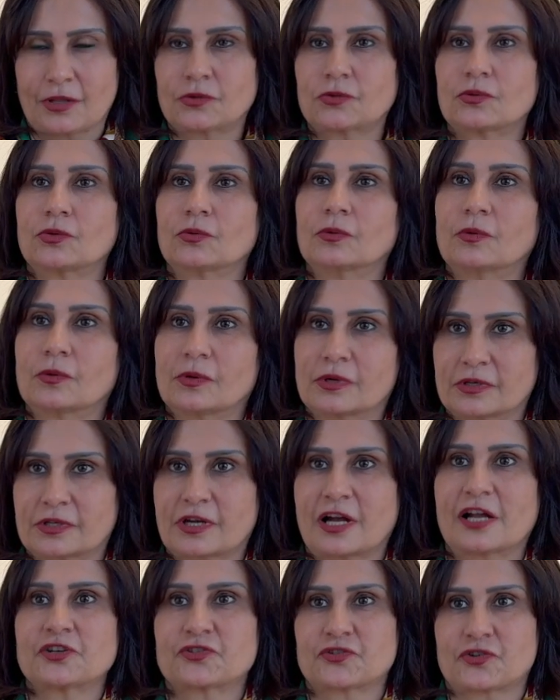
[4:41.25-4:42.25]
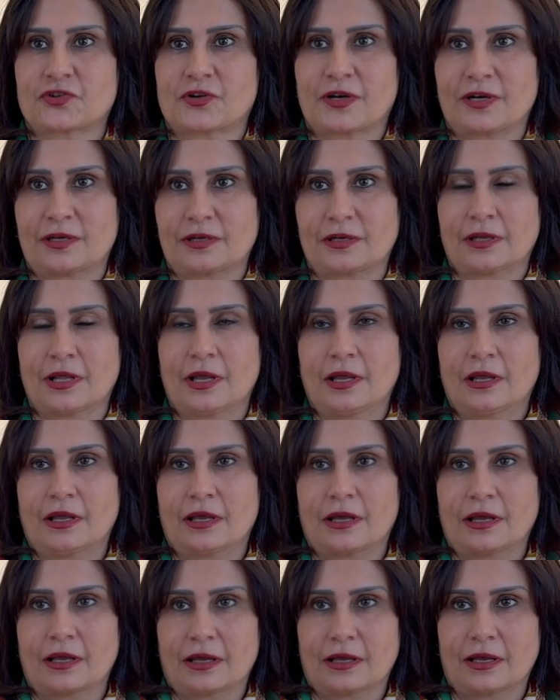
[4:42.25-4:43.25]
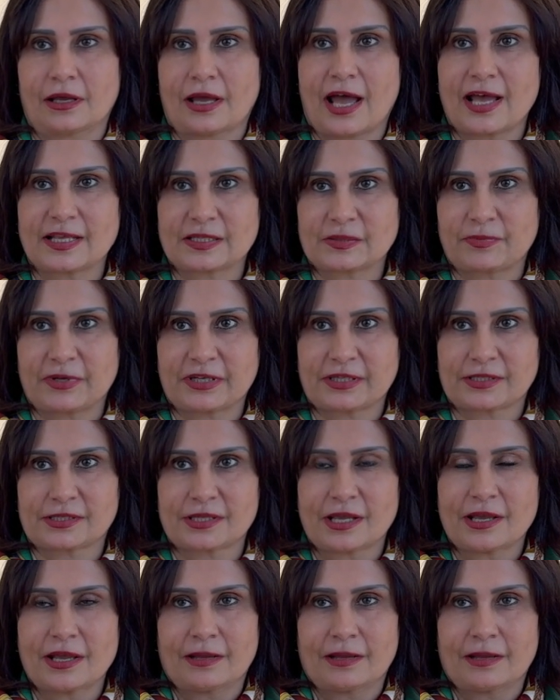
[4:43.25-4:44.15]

to cultural aspects,